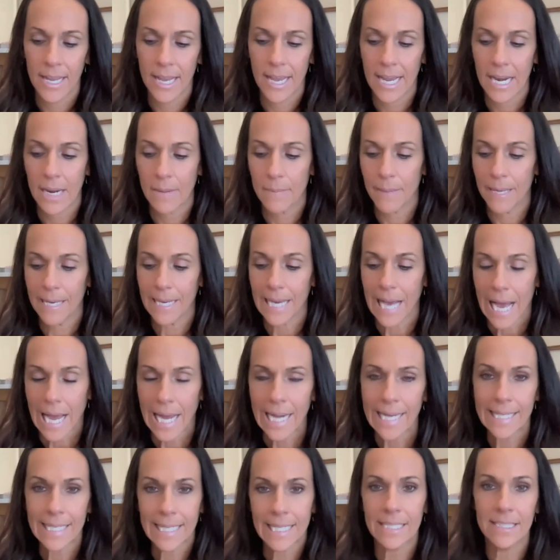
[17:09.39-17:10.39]
And I'm like,
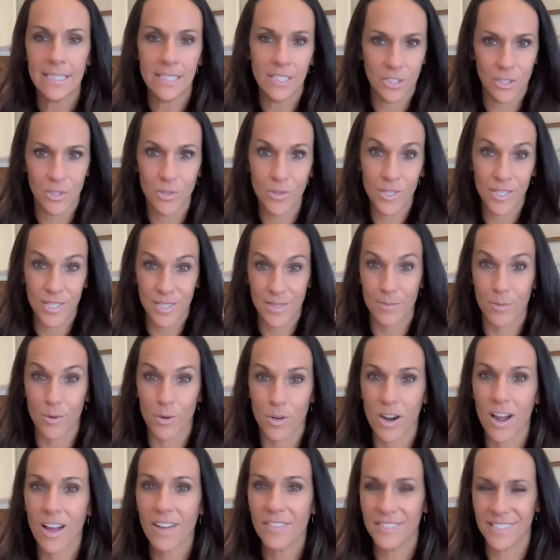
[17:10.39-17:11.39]
I need to do this
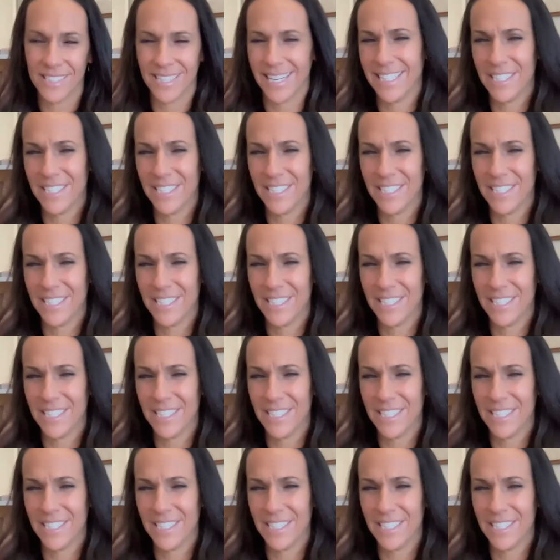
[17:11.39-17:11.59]
more often.